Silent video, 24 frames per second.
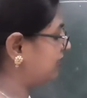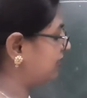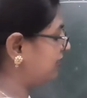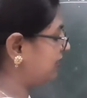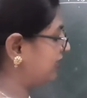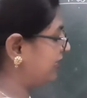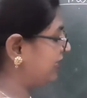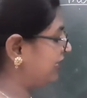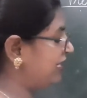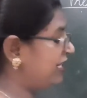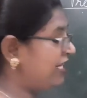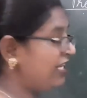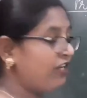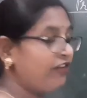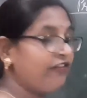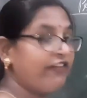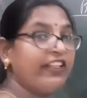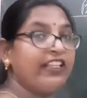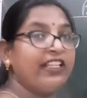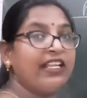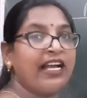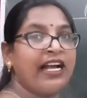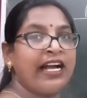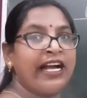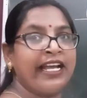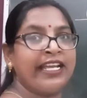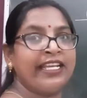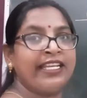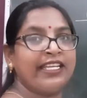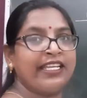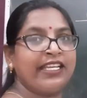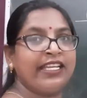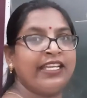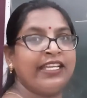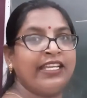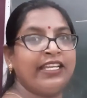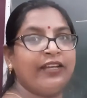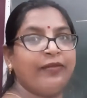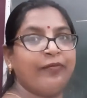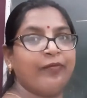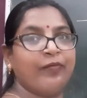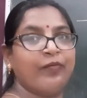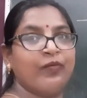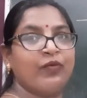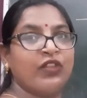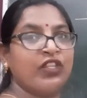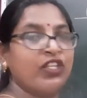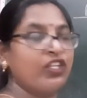Ending with IE.
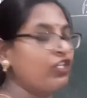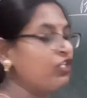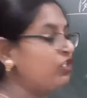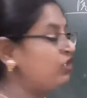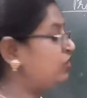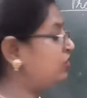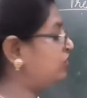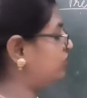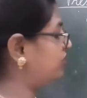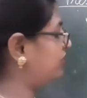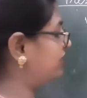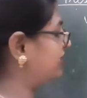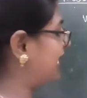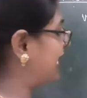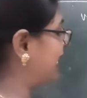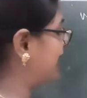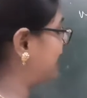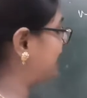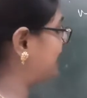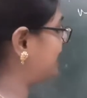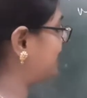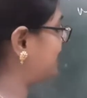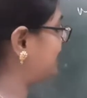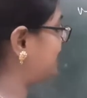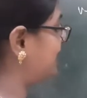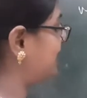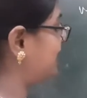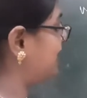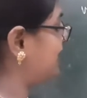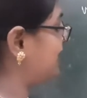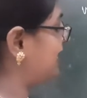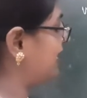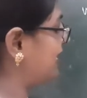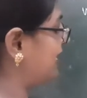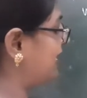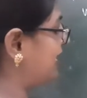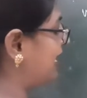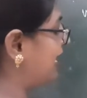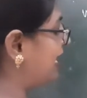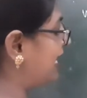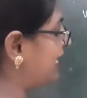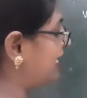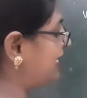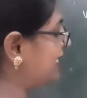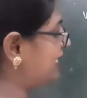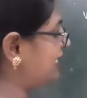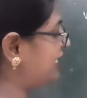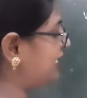So, tie,
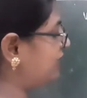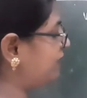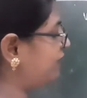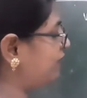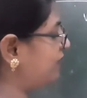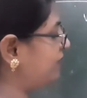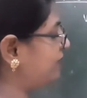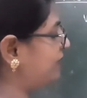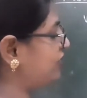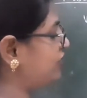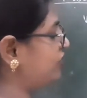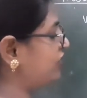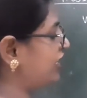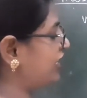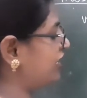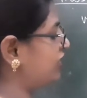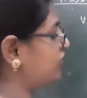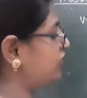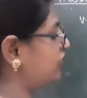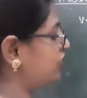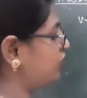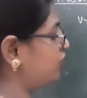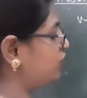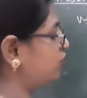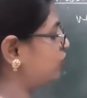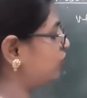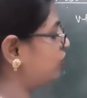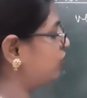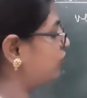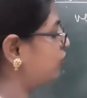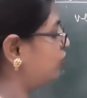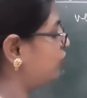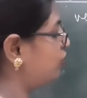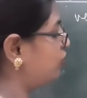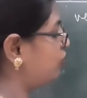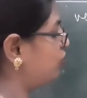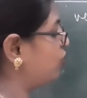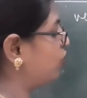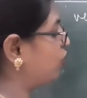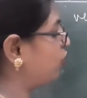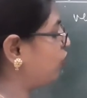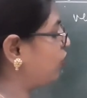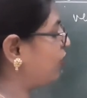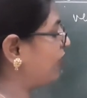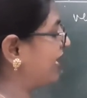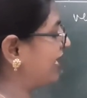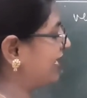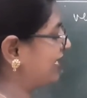IE will be changed into
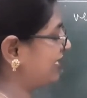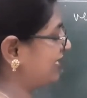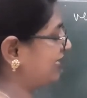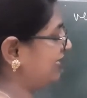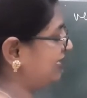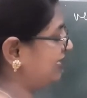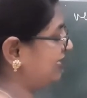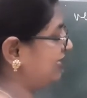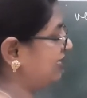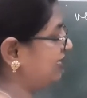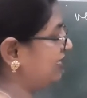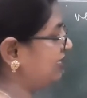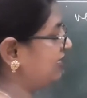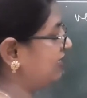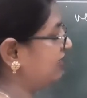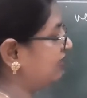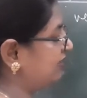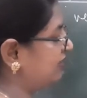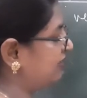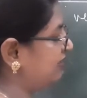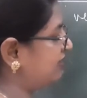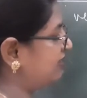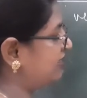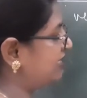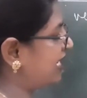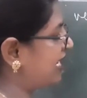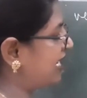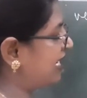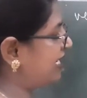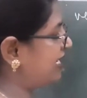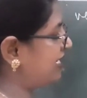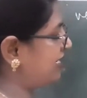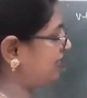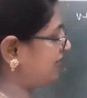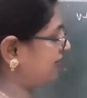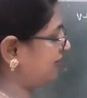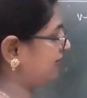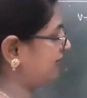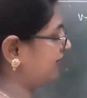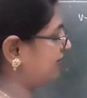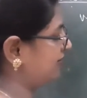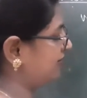Y. Tying.